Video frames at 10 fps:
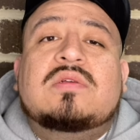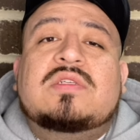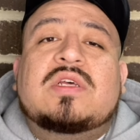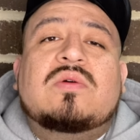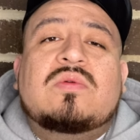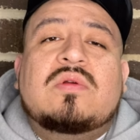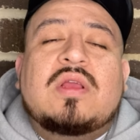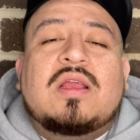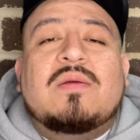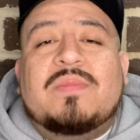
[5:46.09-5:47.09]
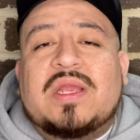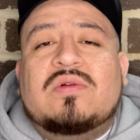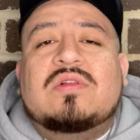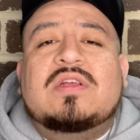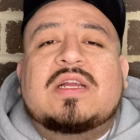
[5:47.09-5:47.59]
So be
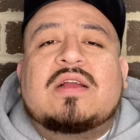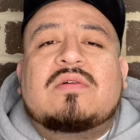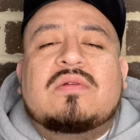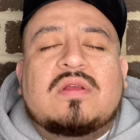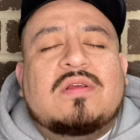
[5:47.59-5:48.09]
on the lookout